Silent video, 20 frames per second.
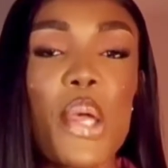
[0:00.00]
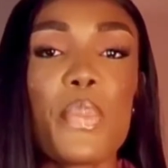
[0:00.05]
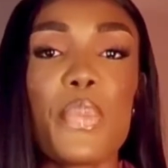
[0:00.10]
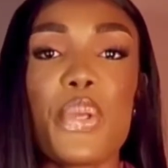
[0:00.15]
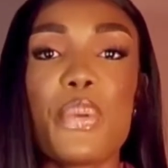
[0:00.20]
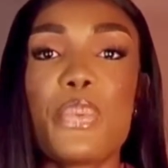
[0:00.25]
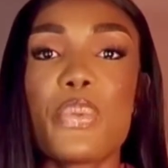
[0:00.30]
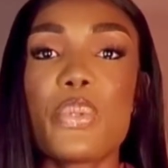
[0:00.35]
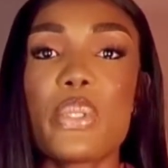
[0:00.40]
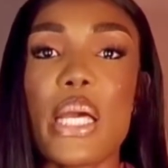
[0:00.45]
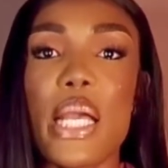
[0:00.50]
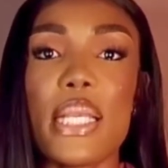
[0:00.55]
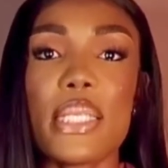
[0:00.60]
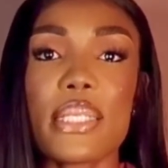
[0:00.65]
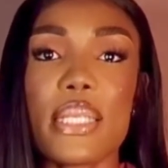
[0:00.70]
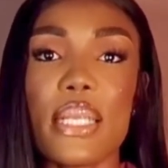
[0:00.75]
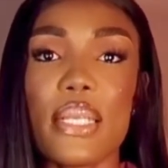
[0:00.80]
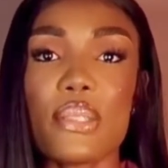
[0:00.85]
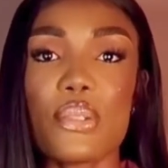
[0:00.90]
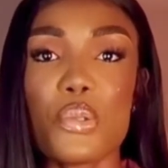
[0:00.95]
people that
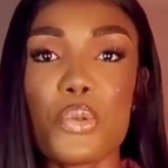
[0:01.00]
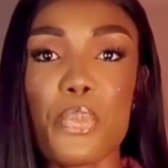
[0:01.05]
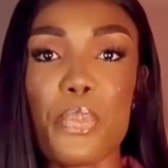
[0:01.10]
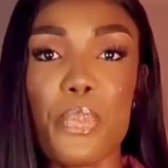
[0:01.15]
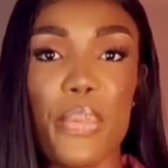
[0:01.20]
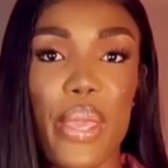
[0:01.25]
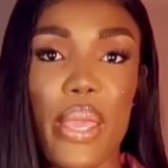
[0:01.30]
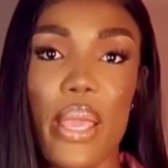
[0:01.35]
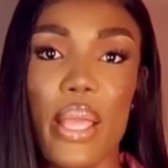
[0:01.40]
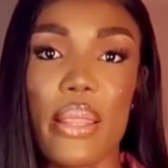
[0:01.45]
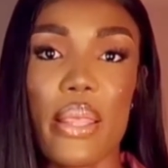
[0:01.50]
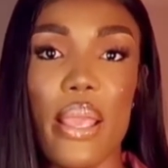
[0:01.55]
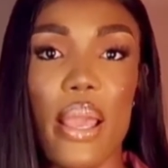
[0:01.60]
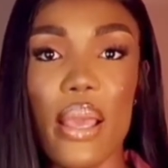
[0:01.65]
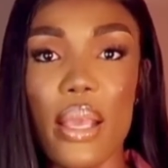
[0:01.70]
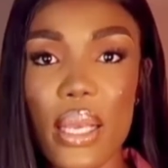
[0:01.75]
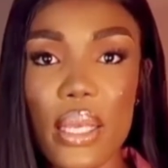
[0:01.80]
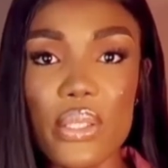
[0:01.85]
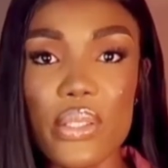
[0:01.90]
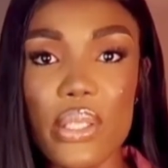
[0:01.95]
intend to pay
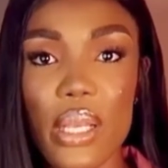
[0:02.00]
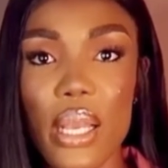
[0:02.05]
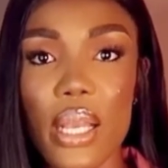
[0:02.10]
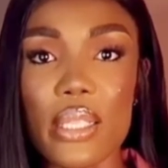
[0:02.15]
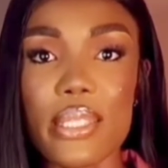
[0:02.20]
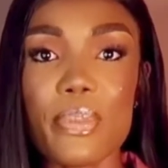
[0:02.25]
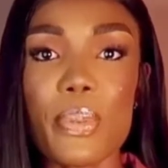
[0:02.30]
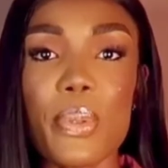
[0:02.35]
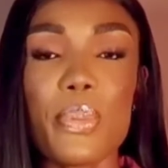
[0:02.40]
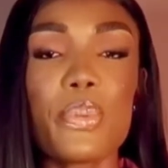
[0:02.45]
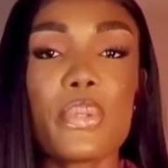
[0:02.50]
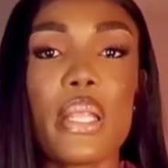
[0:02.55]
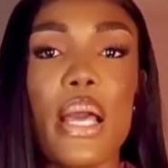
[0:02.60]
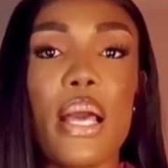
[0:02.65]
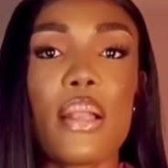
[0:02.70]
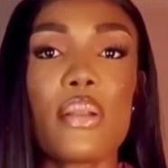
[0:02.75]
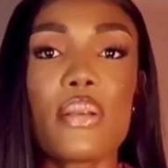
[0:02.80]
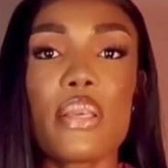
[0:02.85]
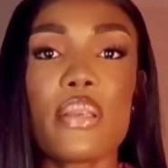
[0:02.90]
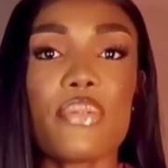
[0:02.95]
their agent, people
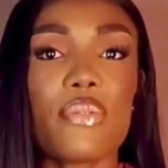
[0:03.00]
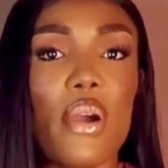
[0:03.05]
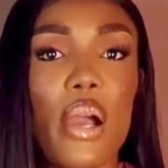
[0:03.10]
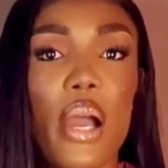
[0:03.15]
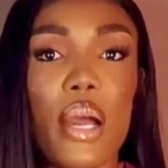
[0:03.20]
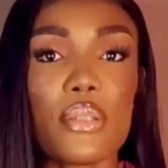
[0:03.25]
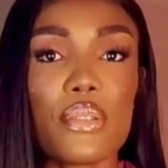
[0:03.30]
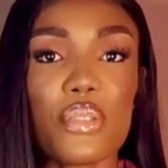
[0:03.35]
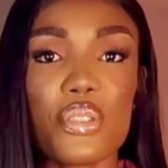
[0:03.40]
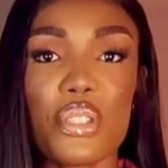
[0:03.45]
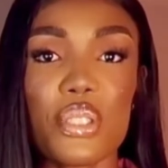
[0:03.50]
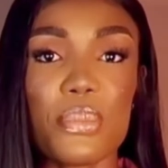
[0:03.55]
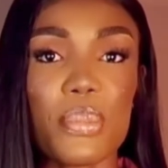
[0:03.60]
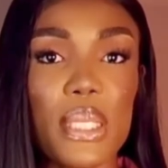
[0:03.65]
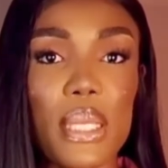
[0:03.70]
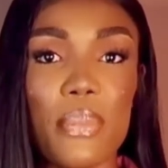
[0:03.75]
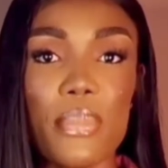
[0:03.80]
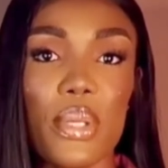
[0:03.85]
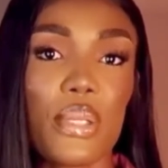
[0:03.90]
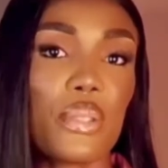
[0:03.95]
that are looking for how to ship
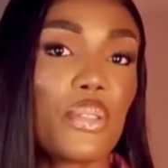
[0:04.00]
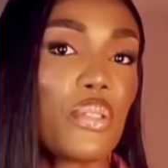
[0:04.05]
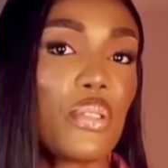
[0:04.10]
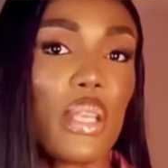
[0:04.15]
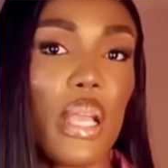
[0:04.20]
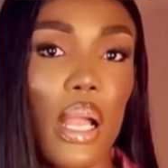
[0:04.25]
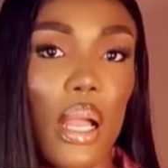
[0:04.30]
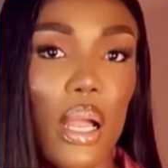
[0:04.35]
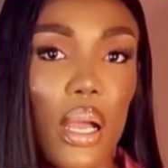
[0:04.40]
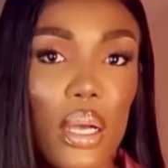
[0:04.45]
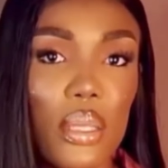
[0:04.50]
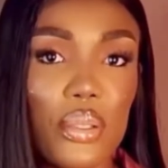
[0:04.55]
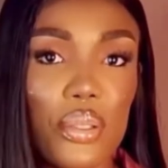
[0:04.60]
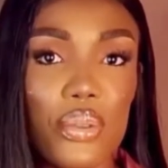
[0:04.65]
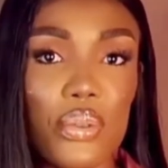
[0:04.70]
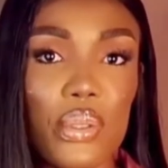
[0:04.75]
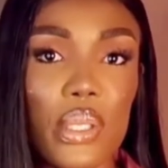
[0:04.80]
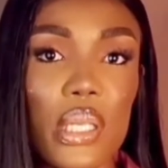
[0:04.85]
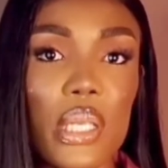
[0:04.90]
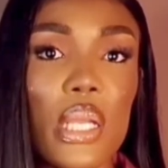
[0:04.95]
something to their
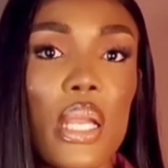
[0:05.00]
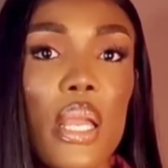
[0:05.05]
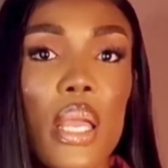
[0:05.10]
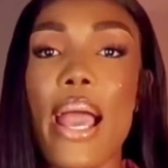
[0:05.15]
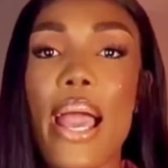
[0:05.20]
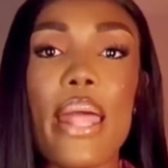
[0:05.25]
country.